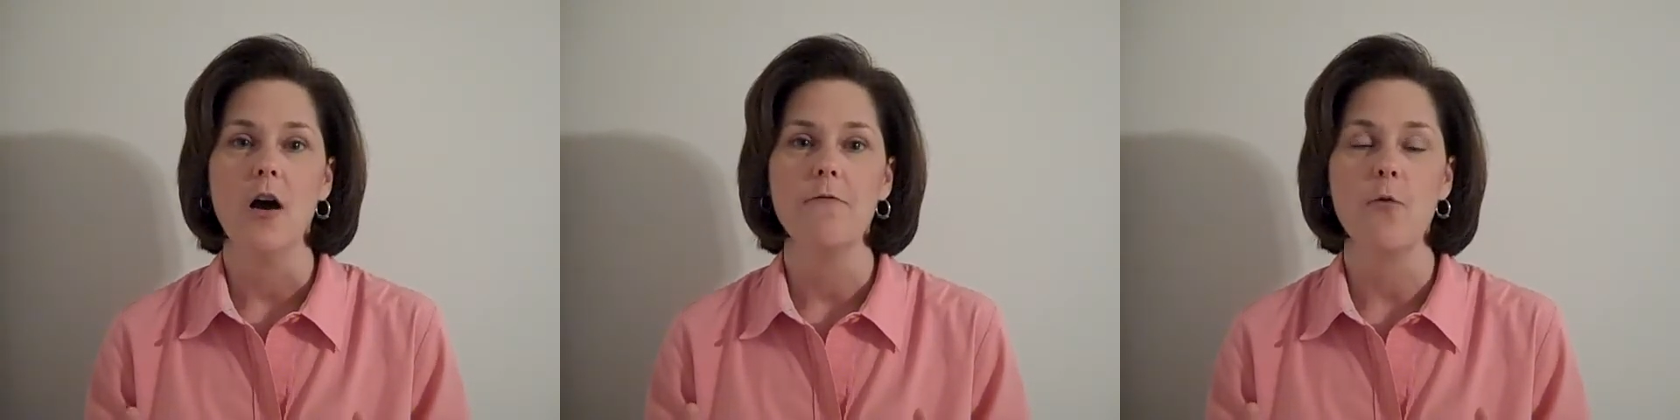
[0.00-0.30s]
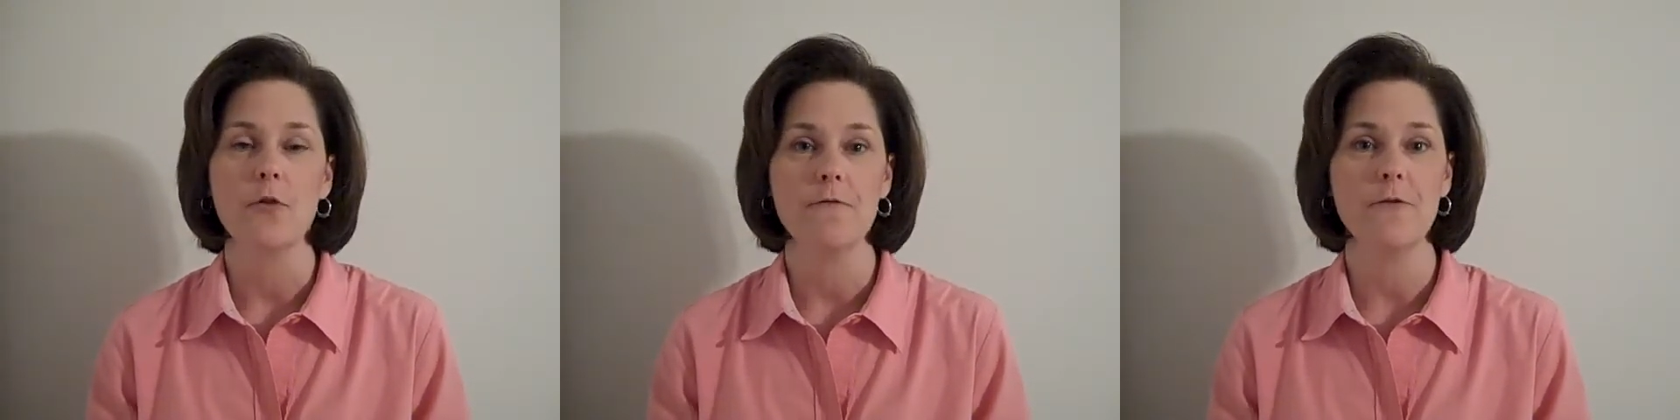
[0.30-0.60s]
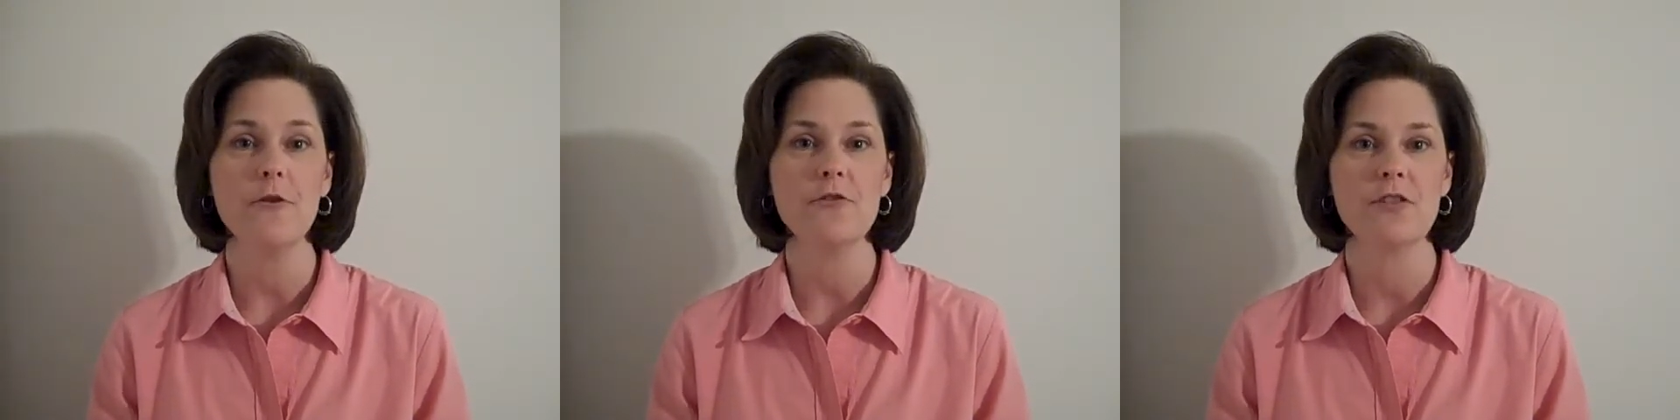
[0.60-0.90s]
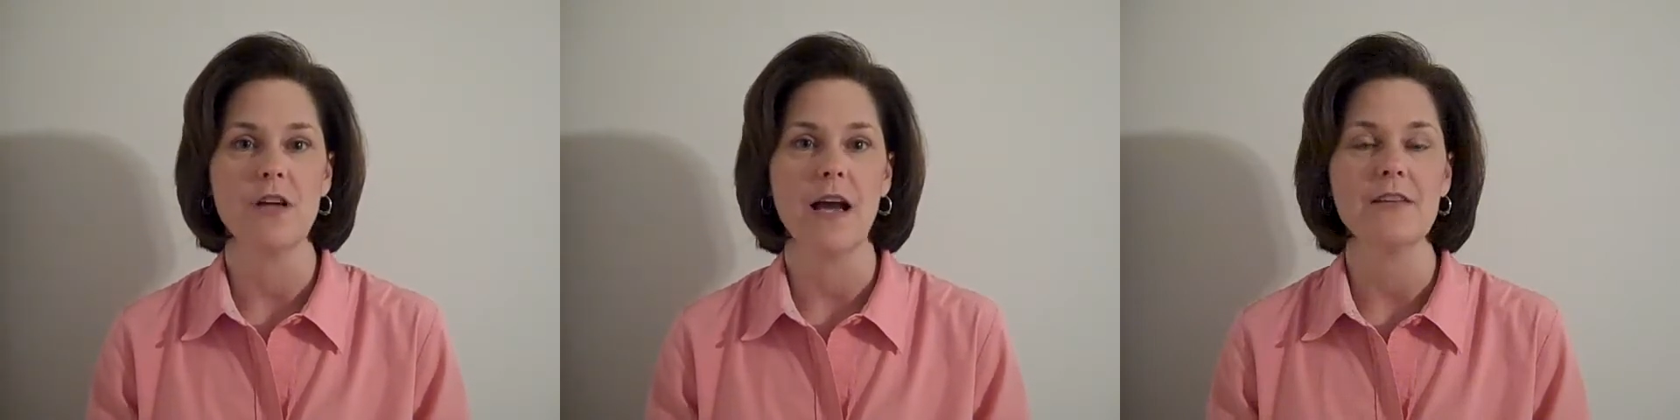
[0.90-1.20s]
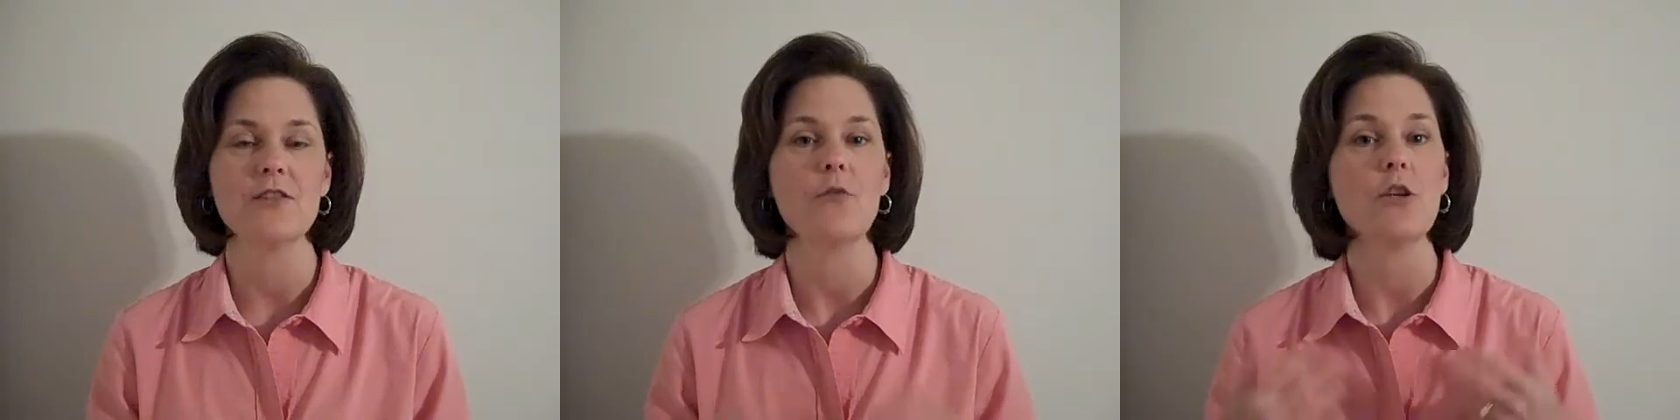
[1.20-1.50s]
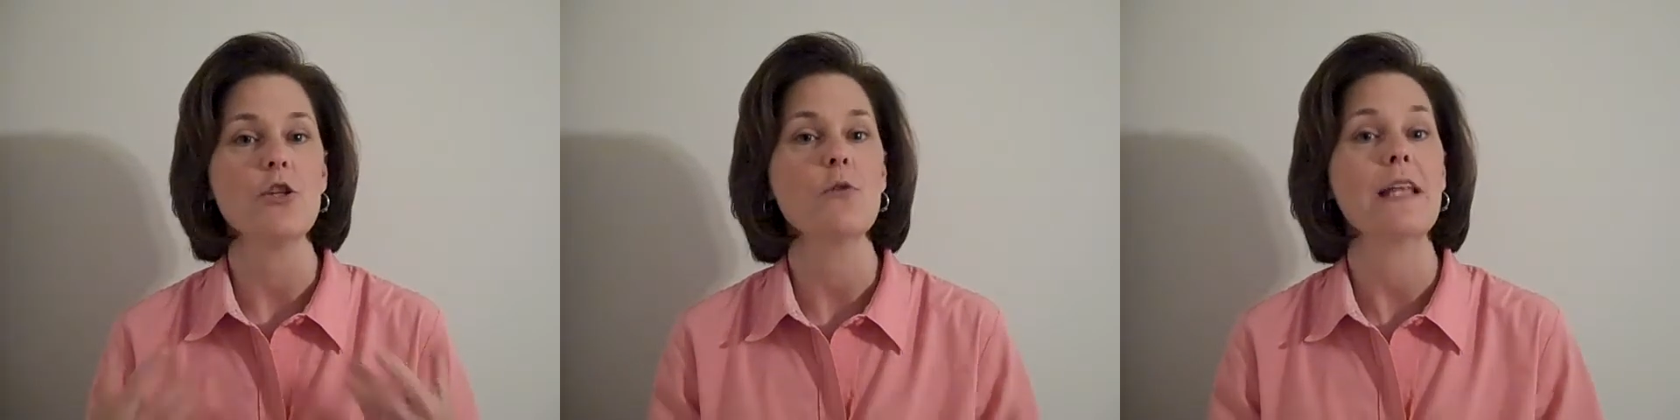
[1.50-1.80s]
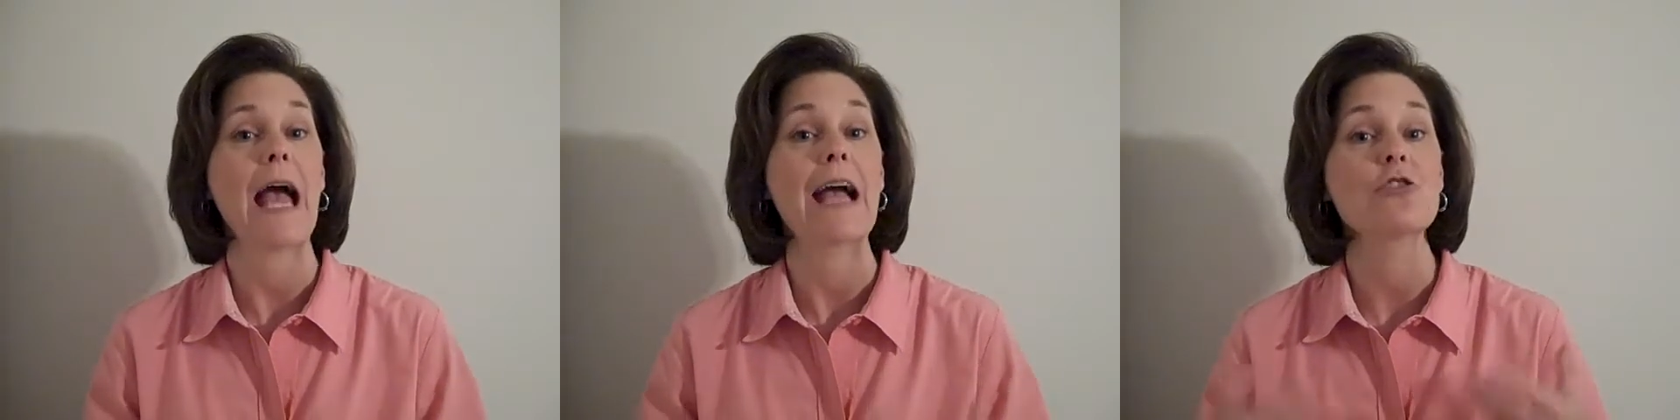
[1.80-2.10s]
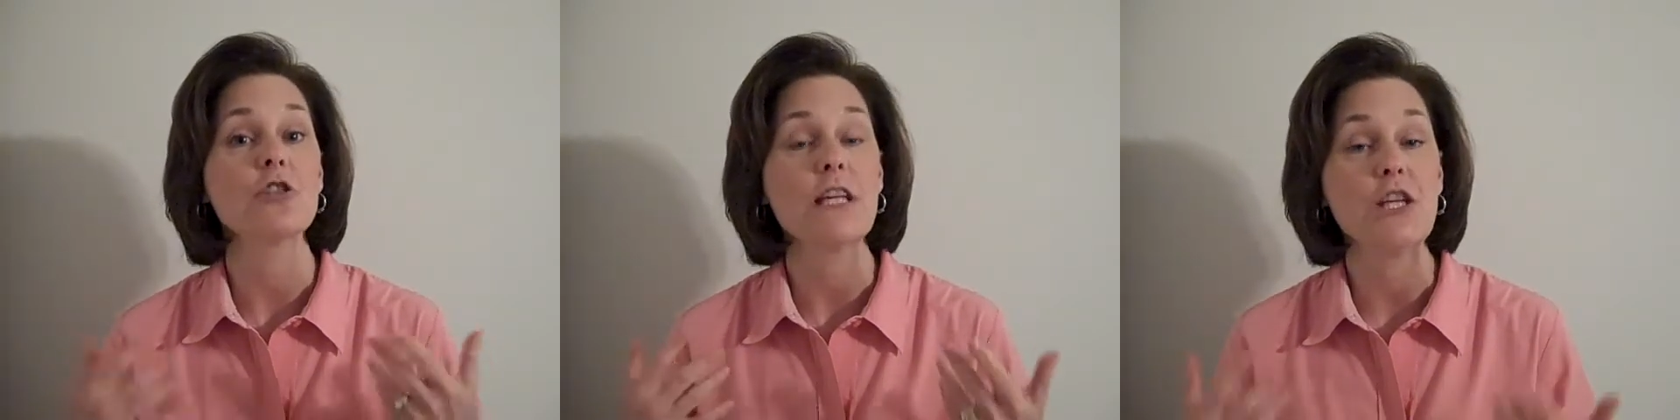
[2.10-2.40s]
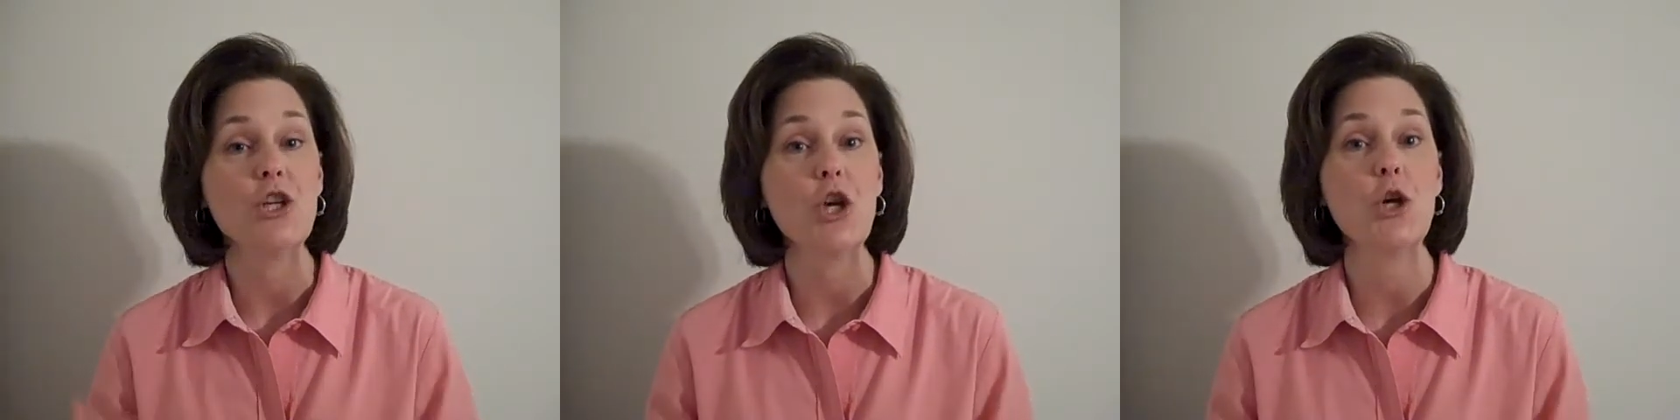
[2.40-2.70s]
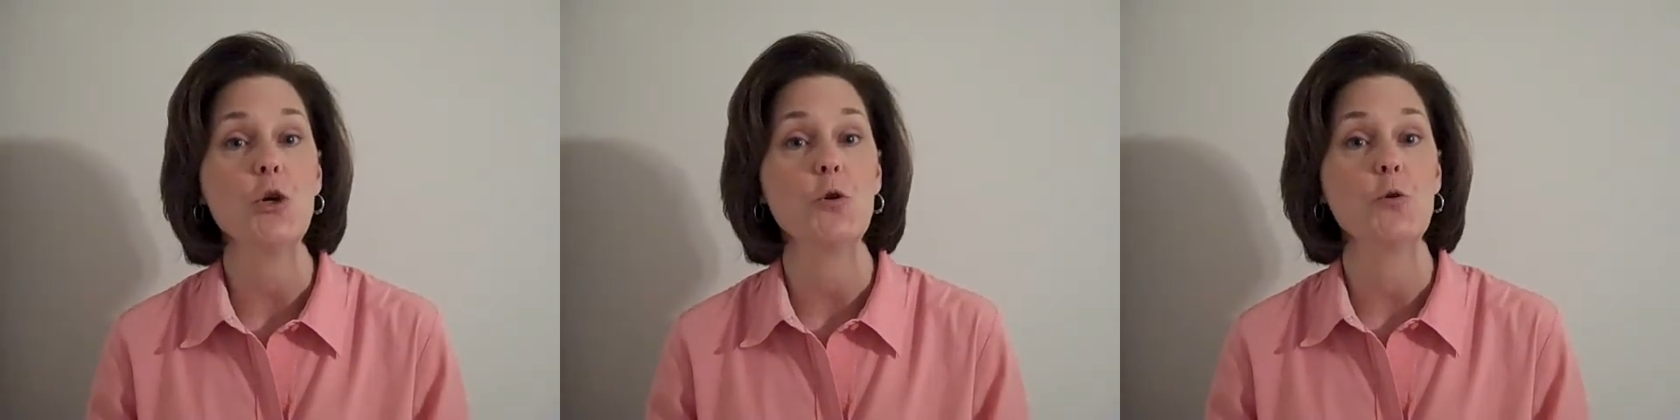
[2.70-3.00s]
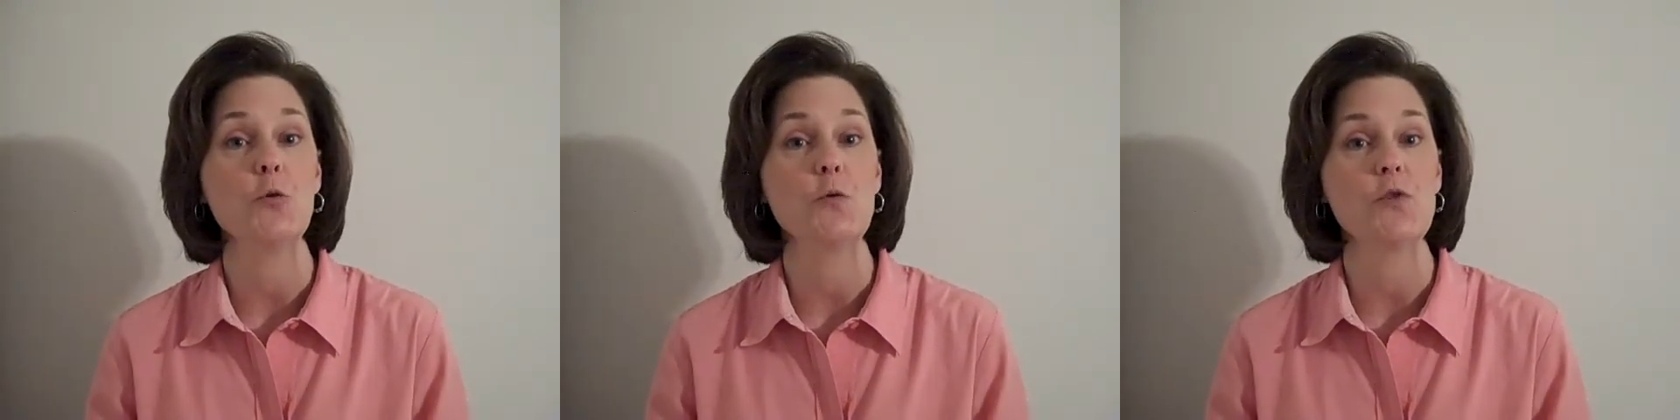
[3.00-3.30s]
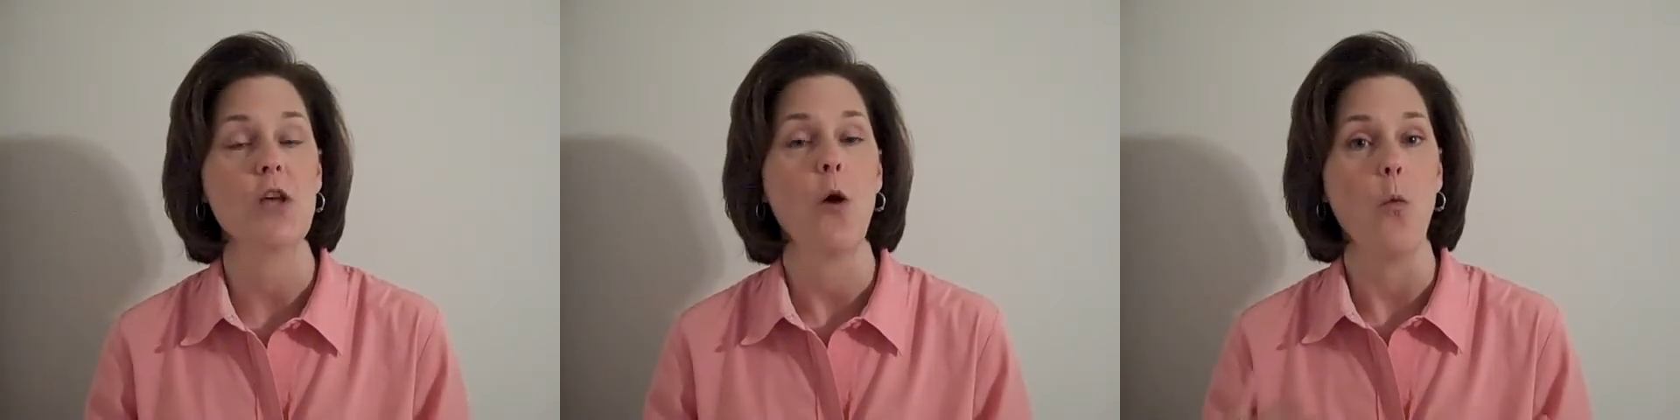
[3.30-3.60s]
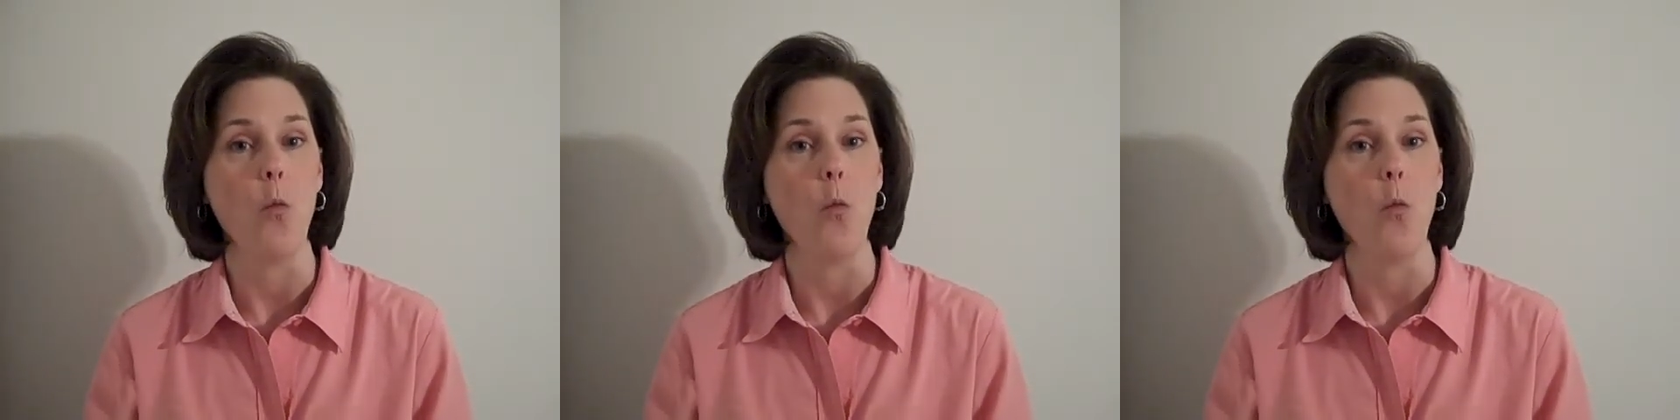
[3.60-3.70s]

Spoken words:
for the first night so that you can actually use